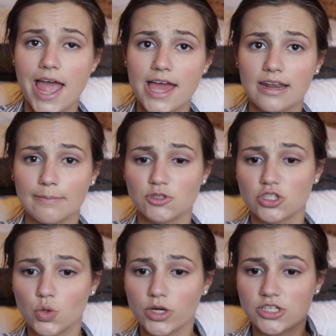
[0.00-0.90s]
And I'm
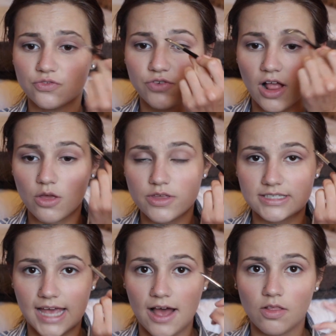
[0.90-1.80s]
just going to follow
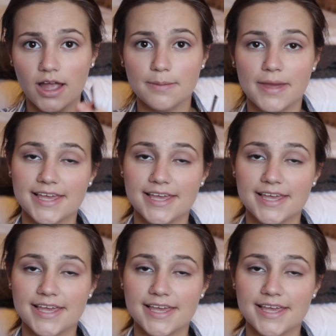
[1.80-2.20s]
this outline,